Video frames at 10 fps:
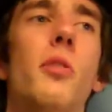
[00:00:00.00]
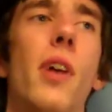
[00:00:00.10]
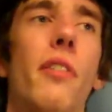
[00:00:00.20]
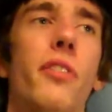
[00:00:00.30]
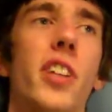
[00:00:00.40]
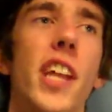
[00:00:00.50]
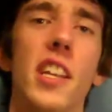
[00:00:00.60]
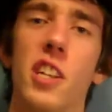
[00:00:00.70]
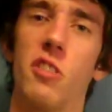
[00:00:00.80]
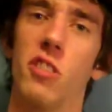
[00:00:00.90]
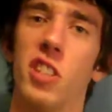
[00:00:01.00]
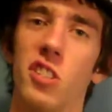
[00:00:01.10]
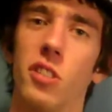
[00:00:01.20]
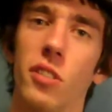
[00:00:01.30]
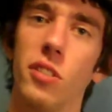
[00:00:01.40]
you have to get your
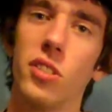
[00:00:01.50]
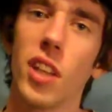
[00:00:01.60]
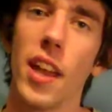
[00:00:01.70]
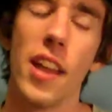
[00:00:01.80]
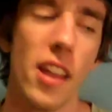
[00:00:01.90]
crystals